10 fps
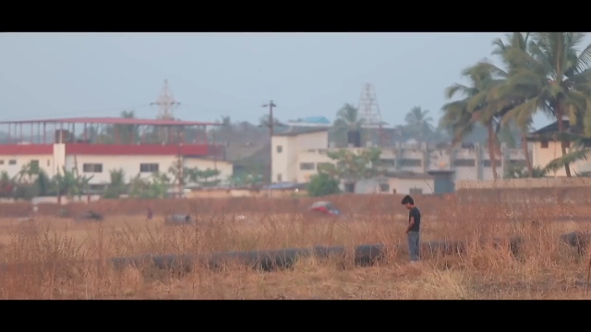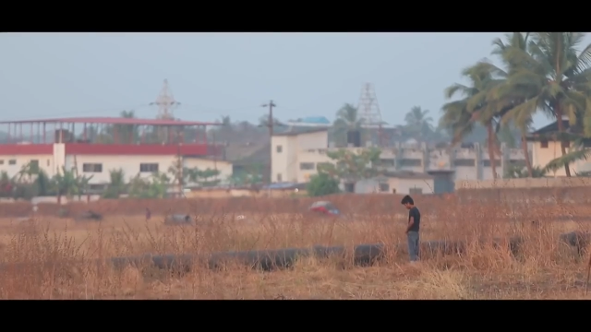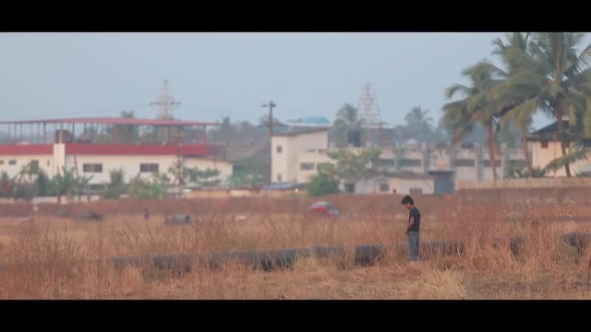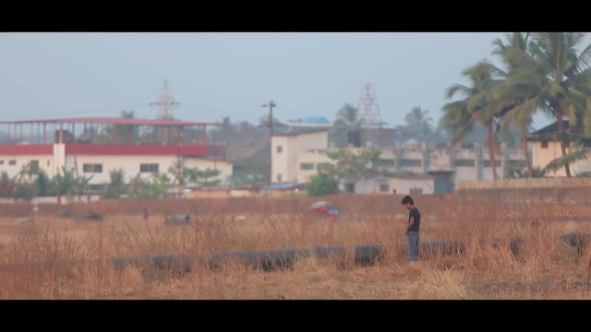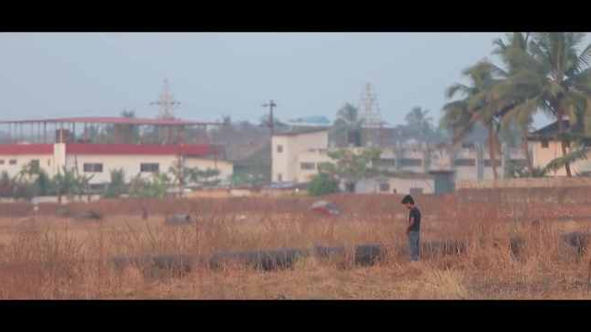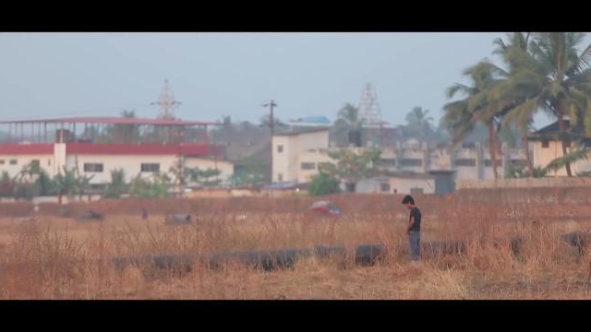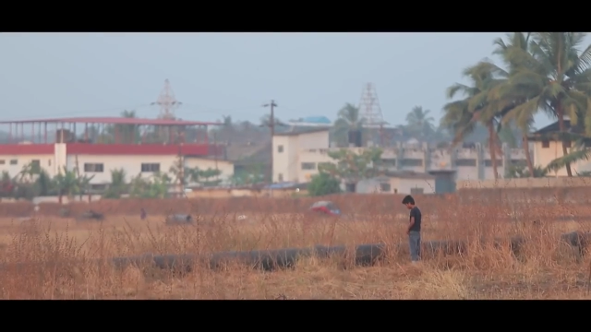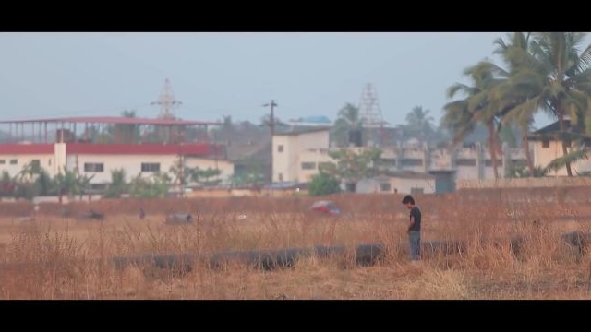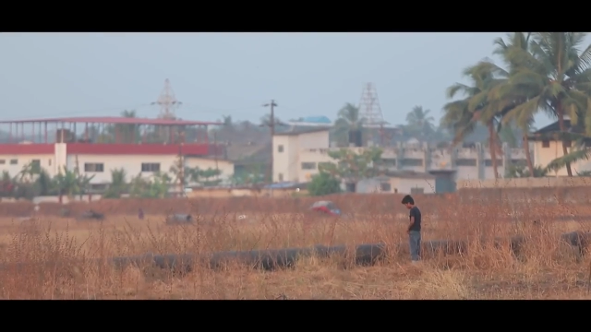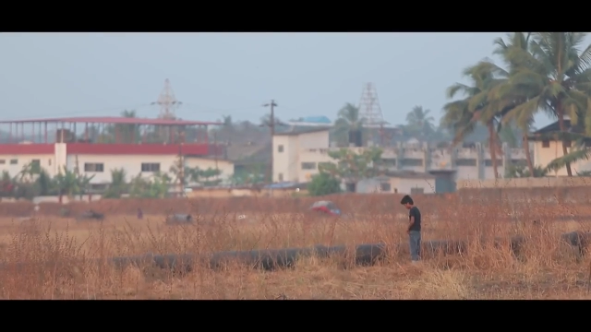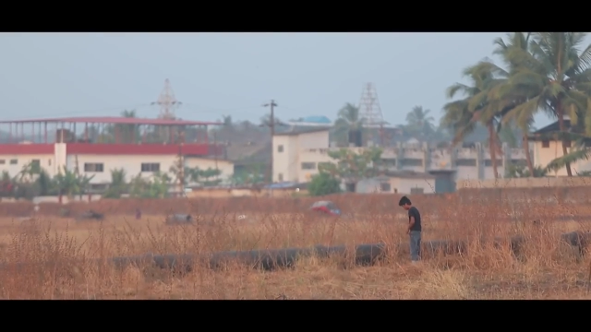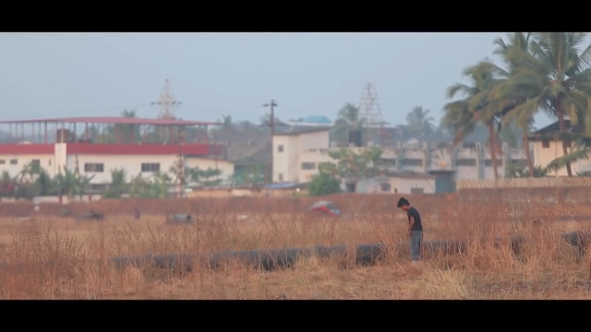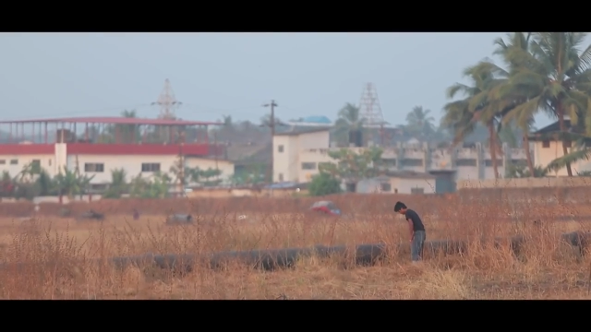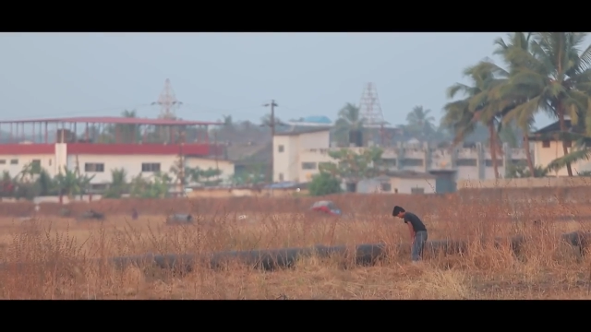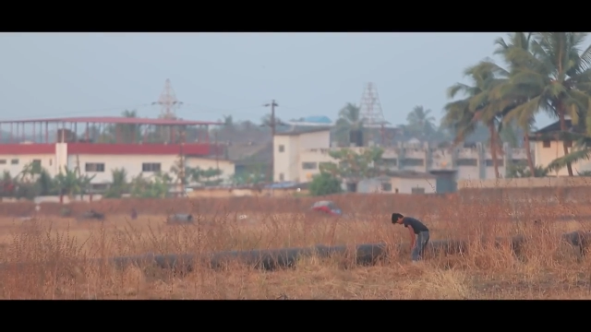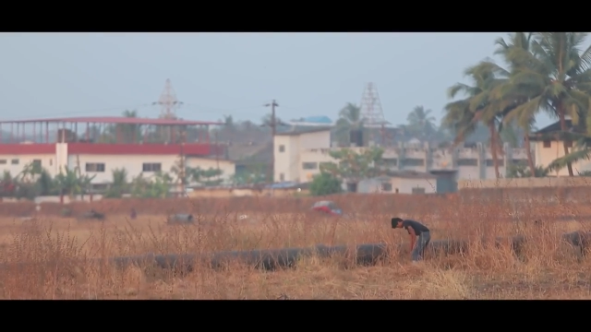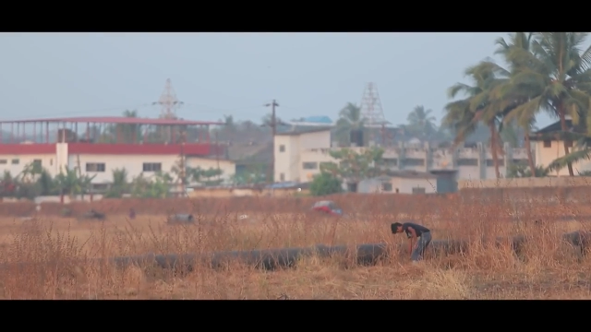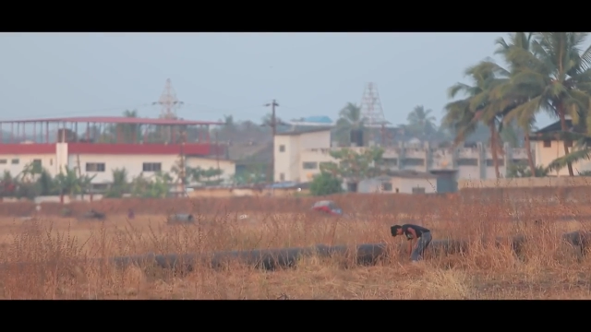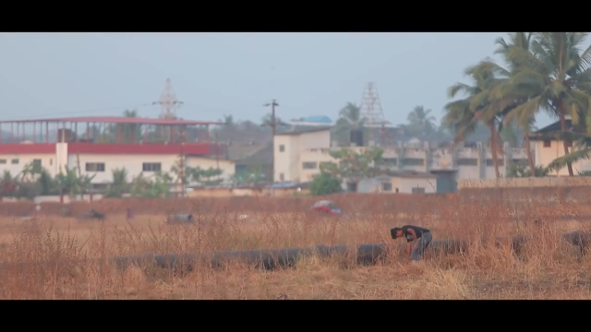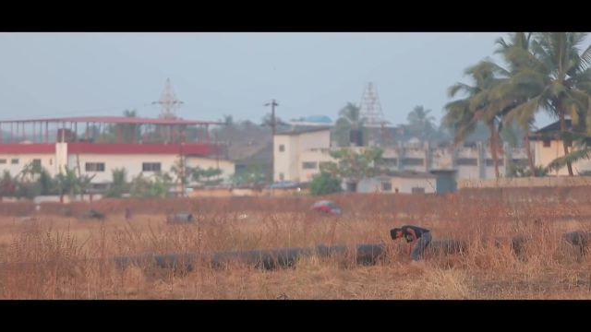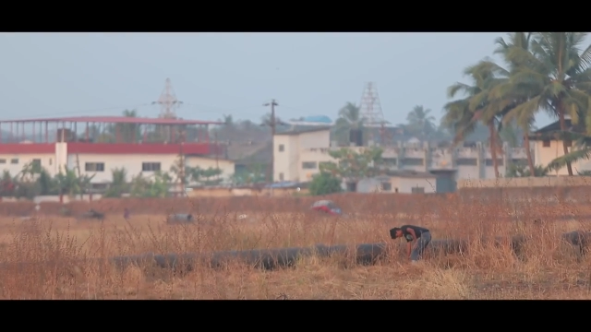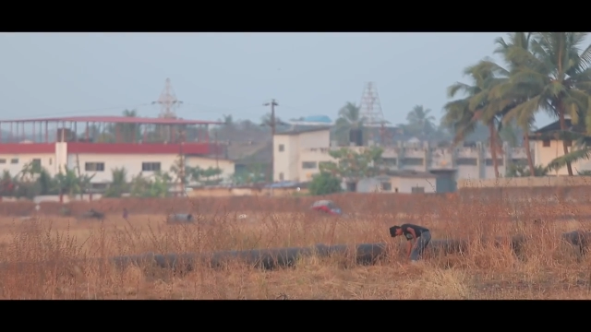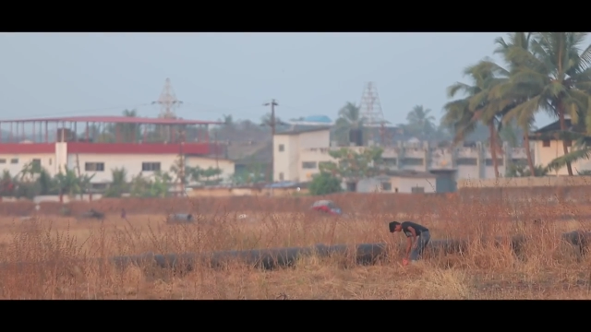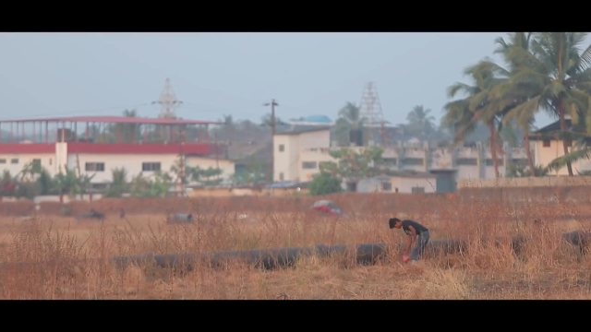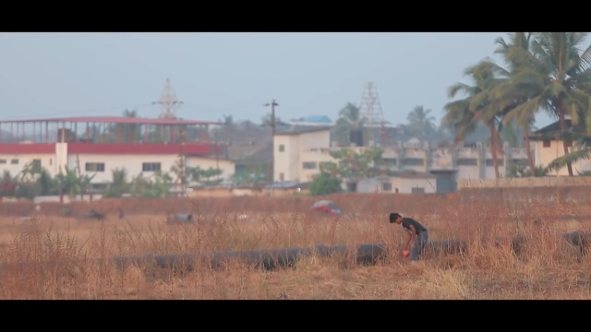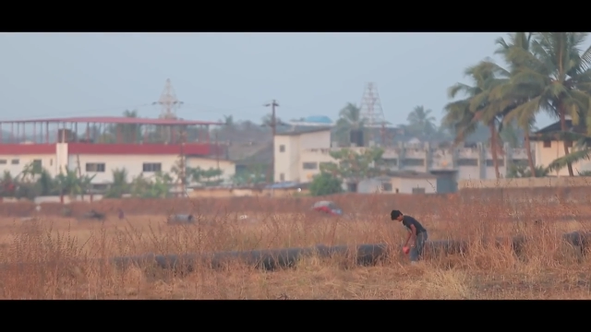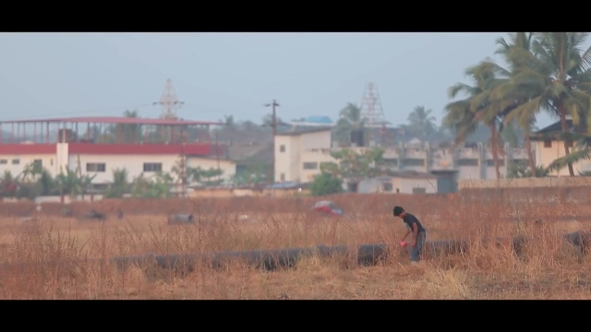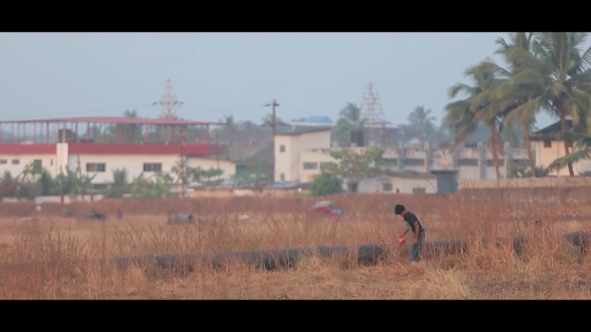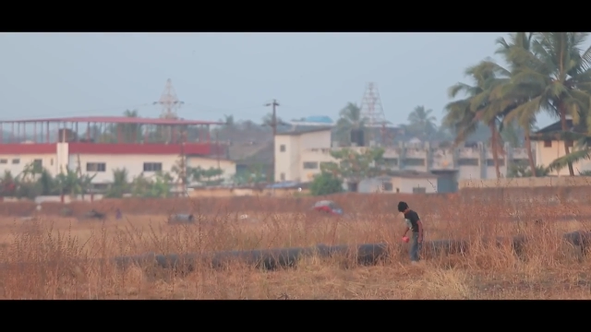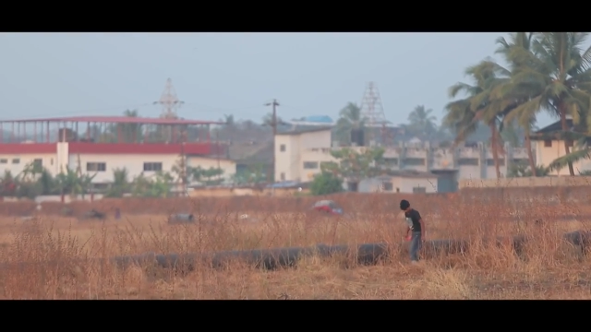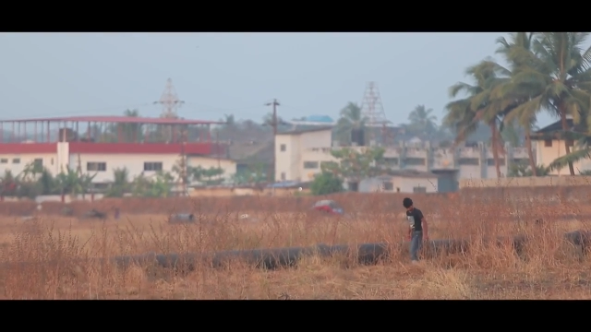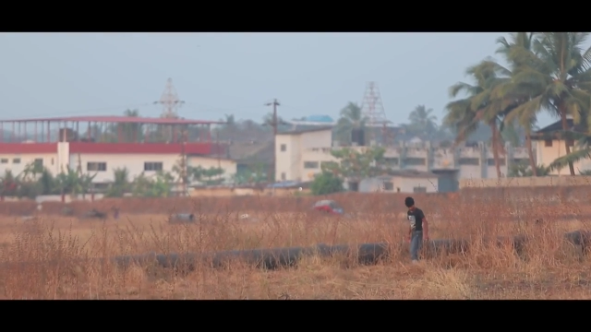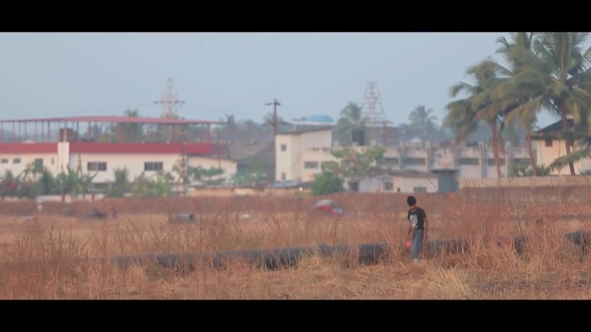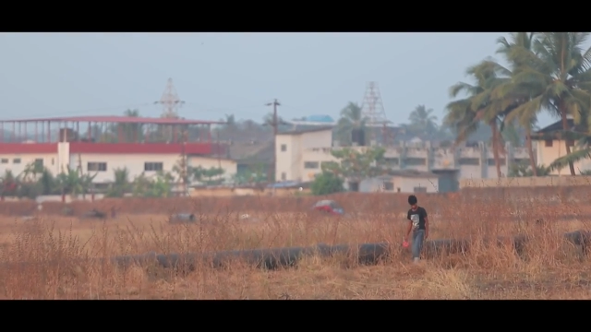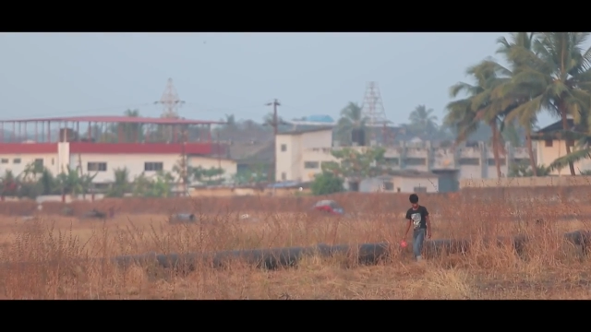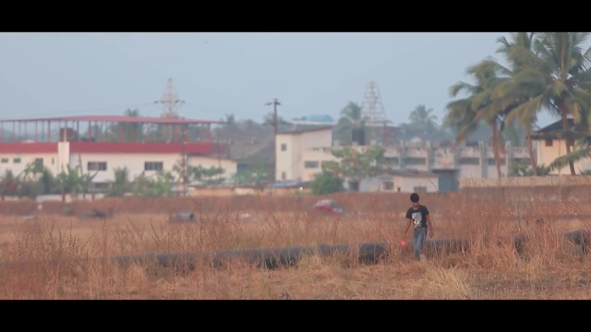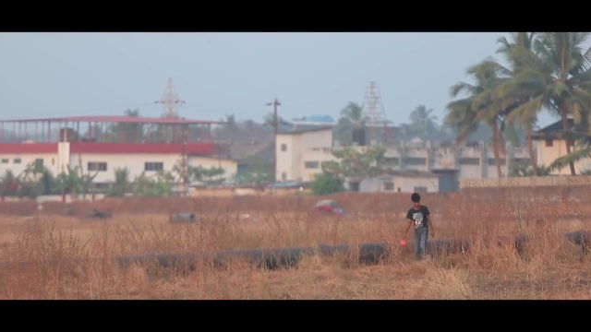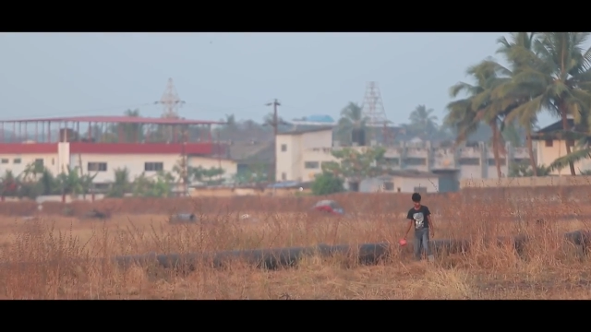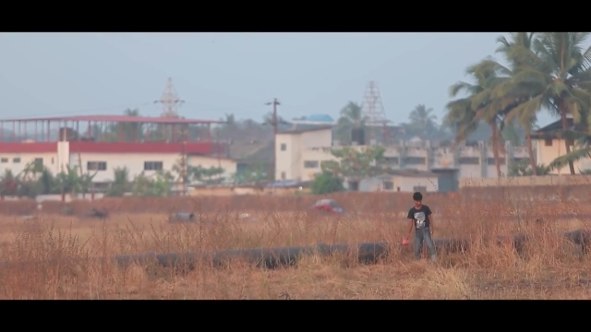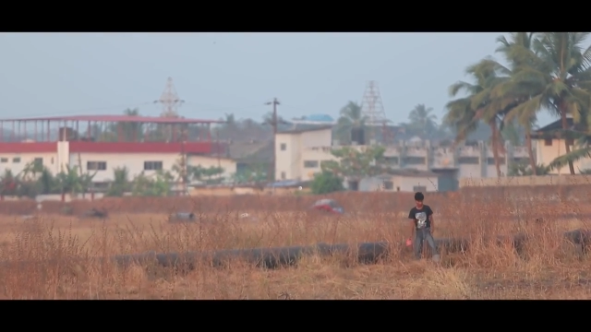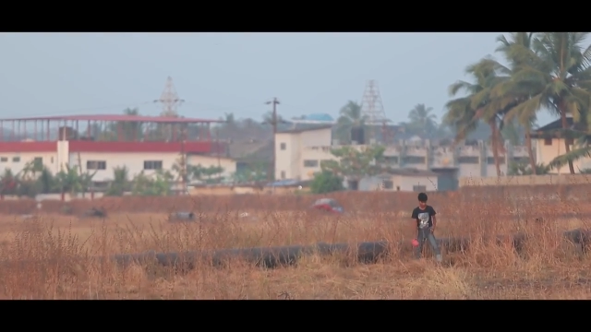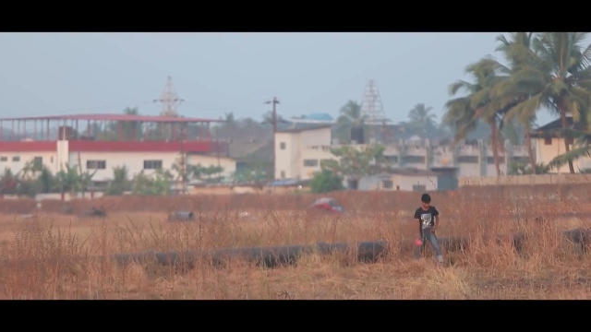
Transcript: (no speaker visible)